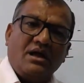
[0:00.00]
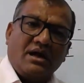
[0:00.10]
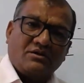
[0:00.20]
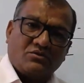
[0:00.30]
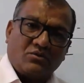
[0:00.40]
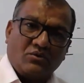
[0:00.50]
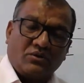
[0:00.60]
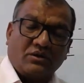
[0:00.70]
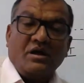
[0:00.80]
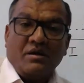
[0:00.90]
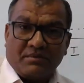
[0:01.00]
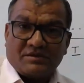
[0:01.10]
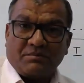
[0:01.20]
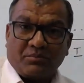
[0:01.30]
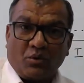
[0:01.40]
isochoric, means
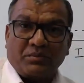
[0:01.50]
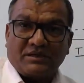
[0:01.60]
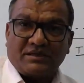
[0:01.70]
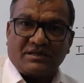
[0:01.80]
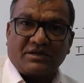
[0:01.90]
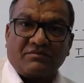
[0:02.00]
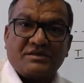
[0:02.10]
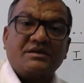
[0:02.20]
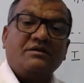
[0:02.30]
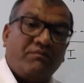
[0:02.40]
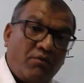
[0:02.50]
the properties equation